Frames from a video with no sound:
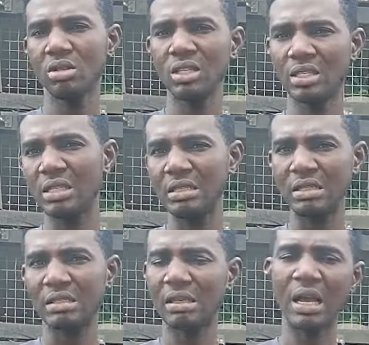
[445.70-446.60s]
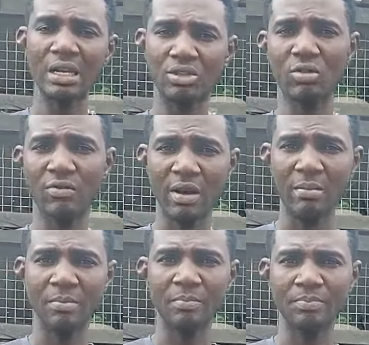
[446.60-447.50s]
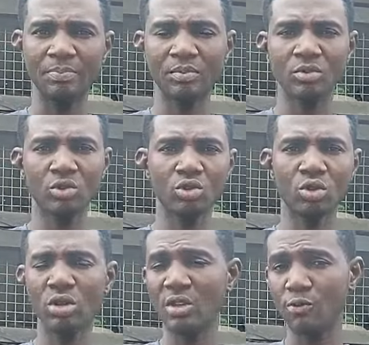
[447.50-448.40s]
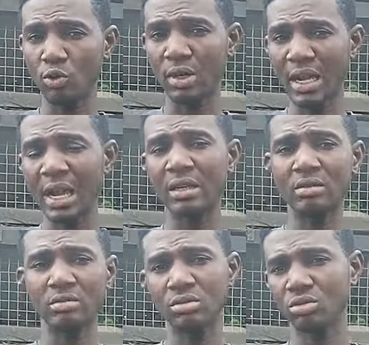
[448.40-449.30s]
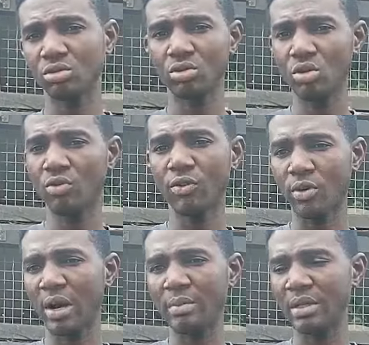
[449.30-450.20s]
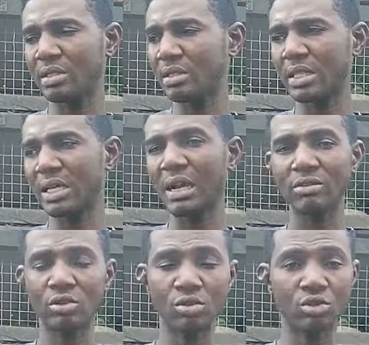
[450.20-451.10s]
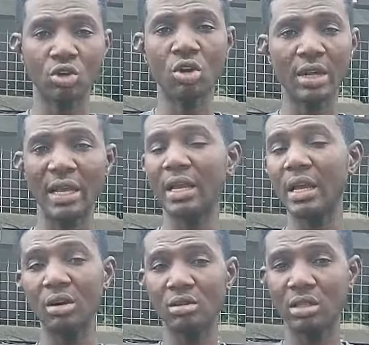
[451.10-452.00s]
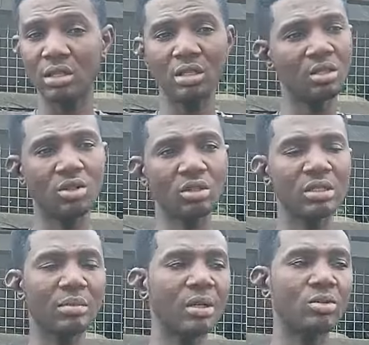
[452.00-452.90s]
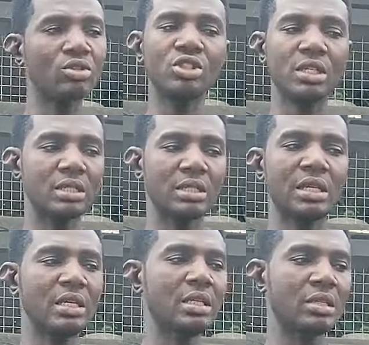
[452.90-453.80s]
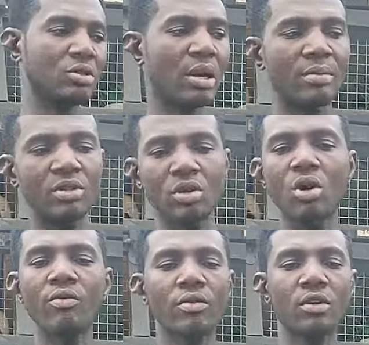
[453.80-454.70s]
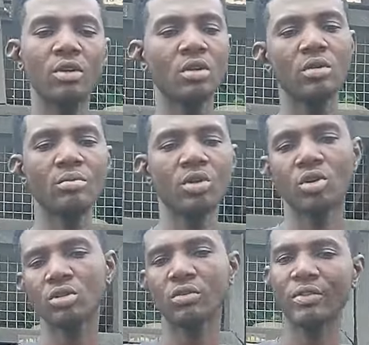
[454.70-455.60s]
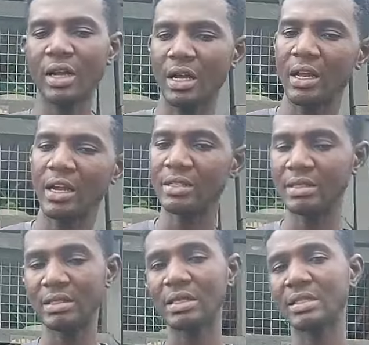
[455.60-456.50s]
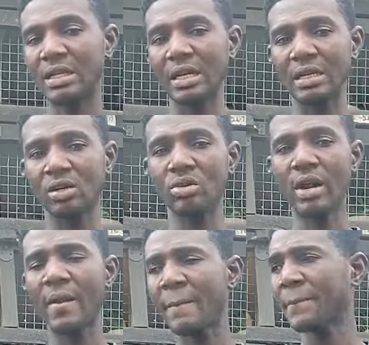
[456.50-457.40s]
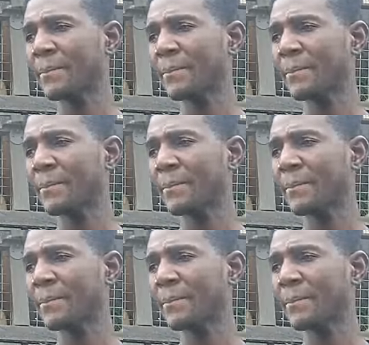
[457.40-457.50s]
diseases at your farm so if you can go for rabbits that are strong and healthy, not somebody who is just laying his rabbit up because of a, a disease attack. All right.